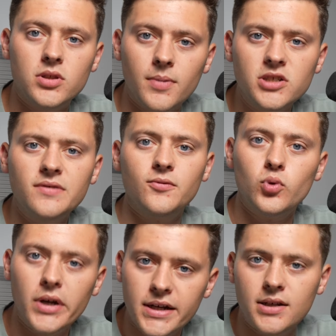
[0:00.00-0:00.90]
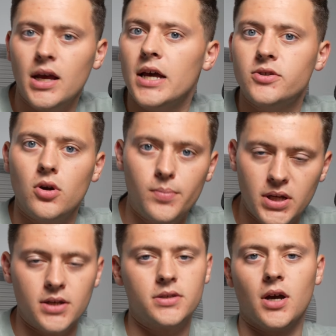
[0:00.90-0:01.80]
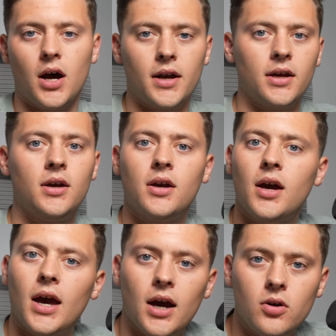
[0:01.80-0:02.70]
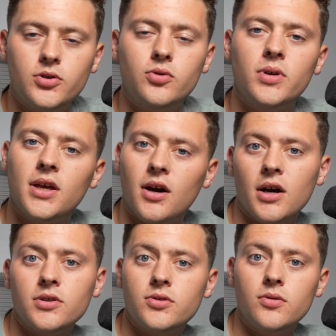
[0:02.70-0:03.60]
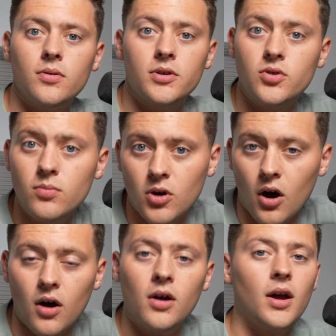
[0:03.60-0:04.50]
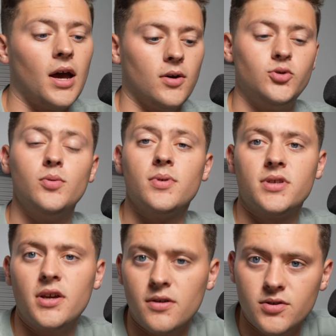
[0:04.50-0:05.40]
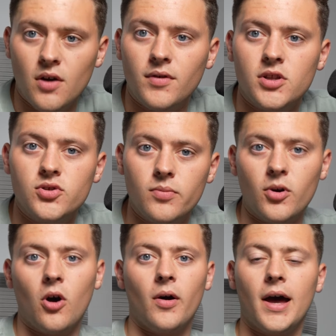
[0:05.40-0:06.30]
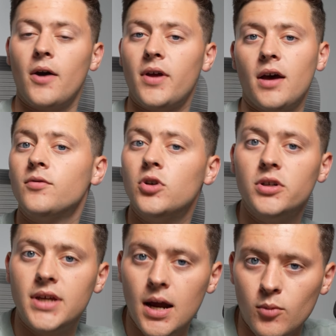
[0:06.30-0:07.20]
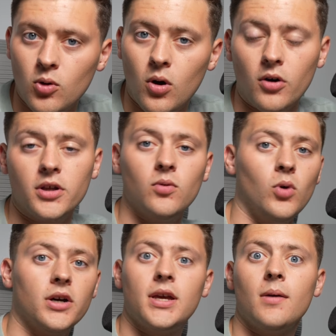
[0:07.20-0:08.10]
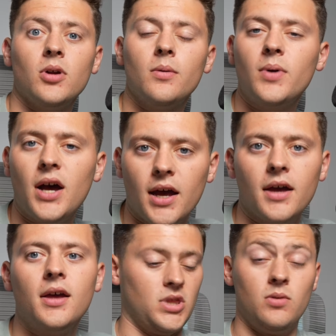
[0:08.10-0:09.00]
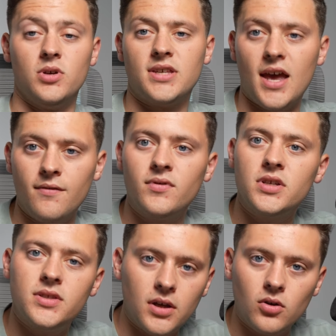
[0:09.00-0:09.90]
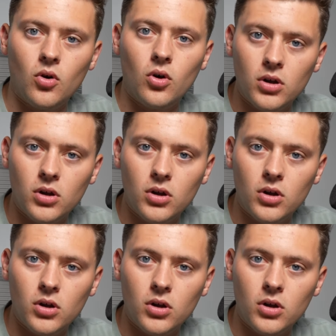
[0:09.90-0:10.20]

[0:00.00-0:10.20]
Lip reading: was a bunch of written SOPs on how to get onto the Zoom call, how to present yourself on the Zoom call, how to have good camera quality, what camera to buy. It was every single